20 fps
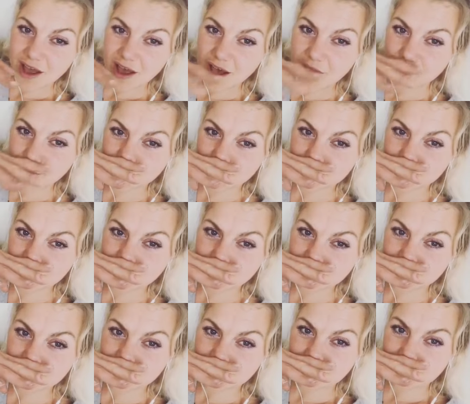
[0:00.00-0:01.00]
I was
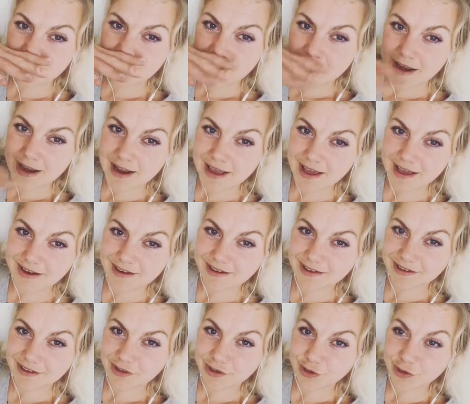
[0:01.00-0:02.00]
just nada,
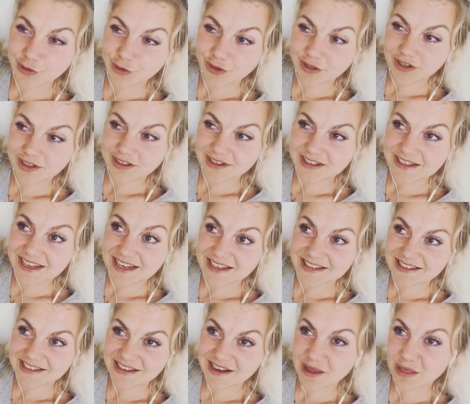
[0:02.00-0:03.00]
null,
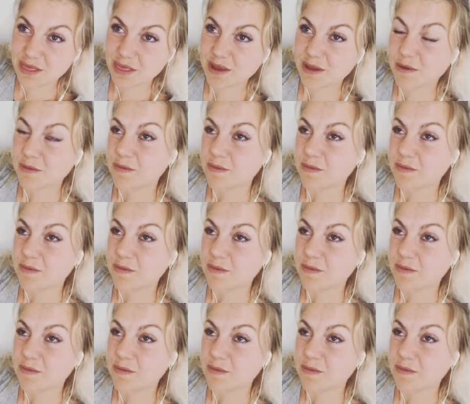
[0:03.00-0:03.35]
nix, nothing.